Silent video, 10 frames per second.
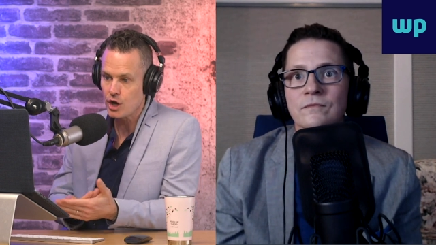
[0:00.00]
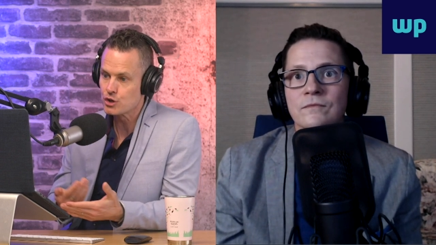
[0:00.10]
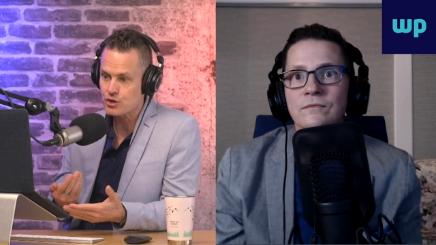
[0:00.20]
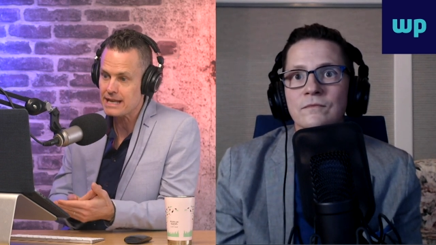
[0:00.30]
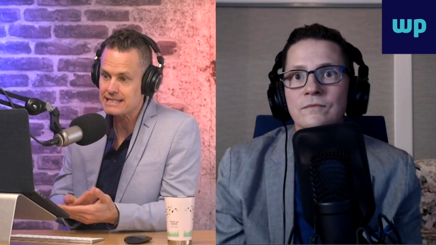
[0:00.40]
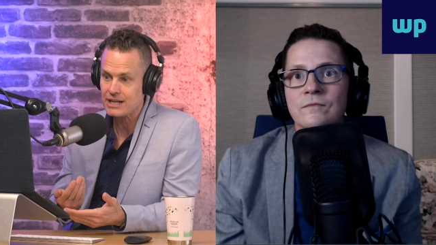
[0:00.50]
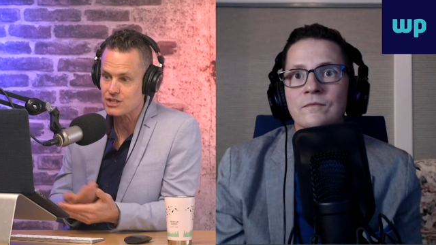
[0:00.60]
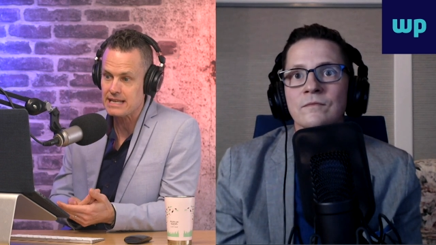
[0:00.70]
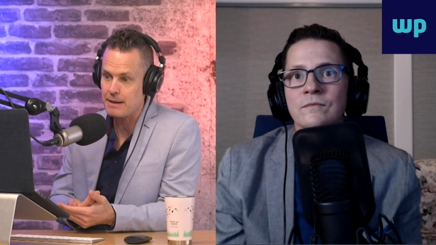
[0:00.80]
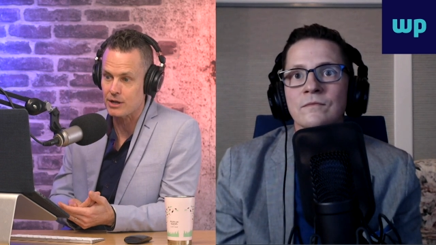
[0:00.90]
Speaker 1: no
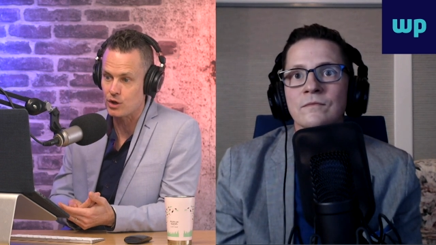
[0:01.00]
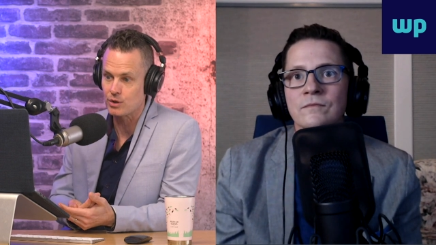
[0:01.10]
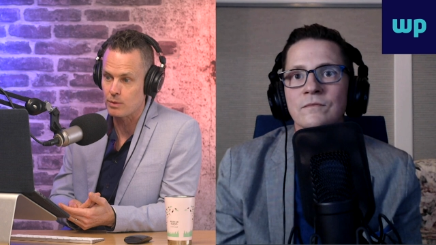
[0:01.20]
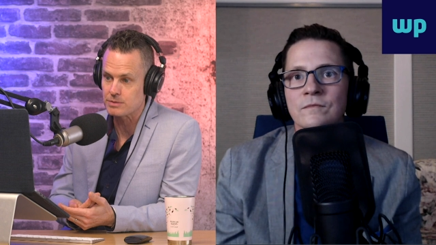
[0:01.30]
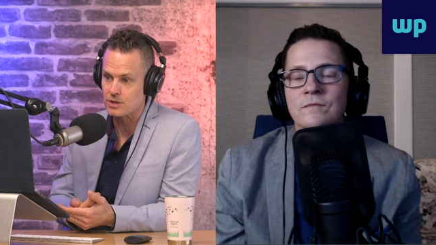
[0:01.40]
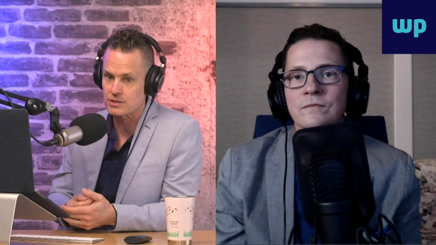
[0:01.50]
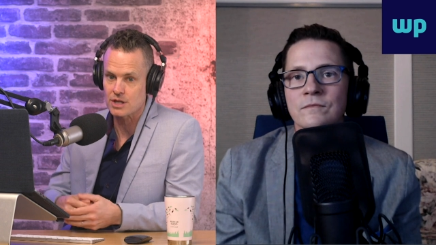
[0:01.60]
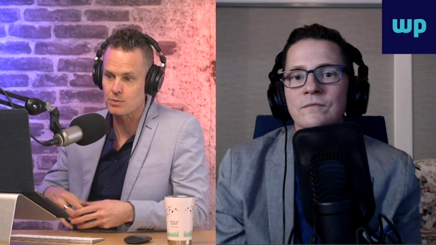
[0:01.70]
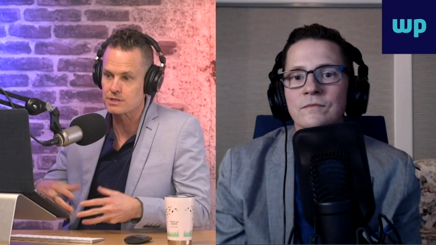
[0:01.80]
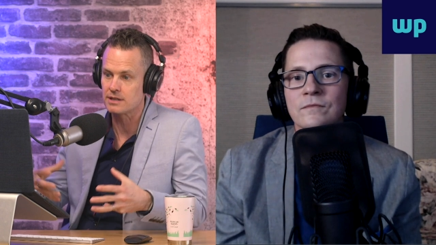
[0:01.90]
transactions happening on the website. So
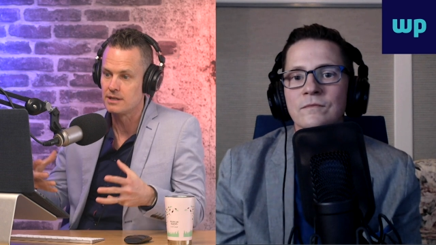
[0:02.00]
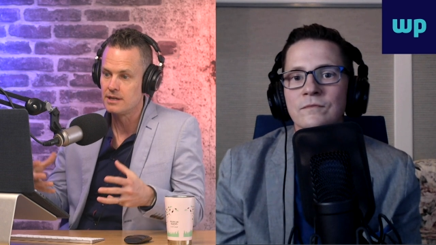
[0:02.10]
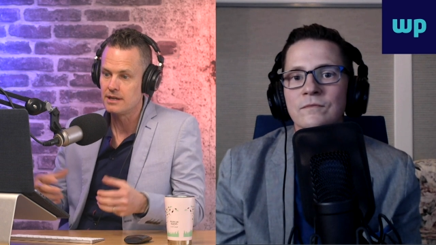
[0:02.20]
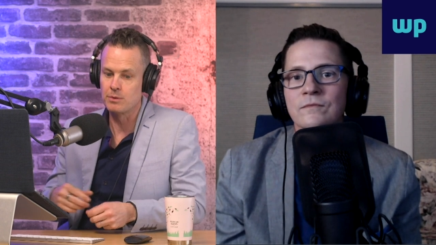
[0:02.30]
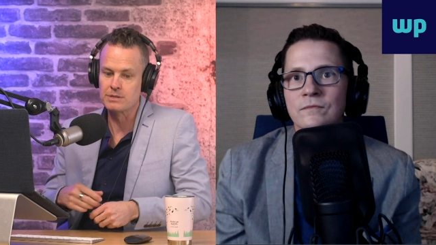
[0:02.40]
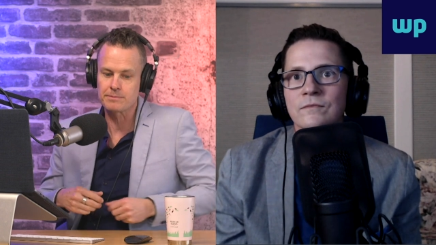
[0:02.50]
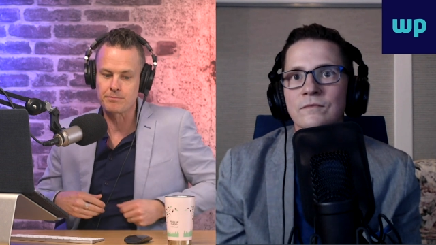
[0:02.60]
it was a it was a